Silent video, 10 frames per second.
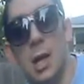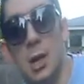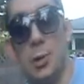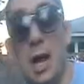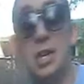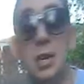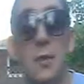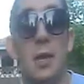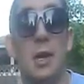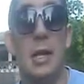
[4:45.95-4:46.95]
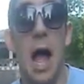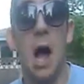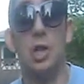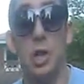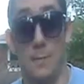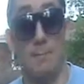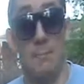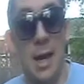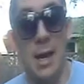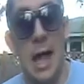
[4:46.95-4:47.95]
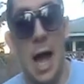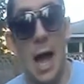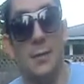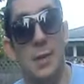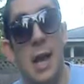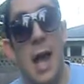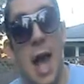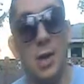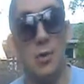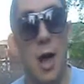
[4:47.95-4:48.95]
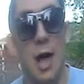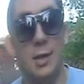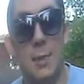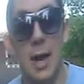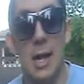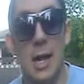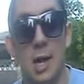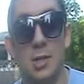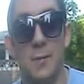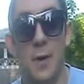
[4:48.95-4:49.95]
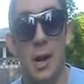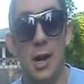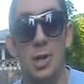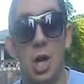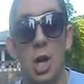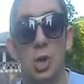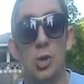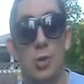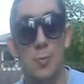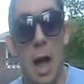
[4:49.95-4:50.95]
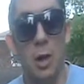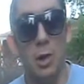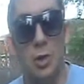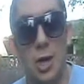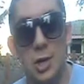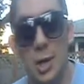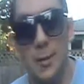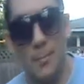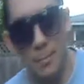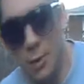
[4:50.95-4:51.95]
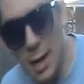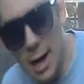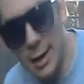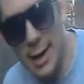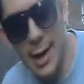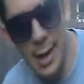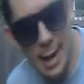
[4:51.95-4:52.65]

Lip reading: The creation of the canal took many lives as well as many years to finish due to malnutrition, malaria,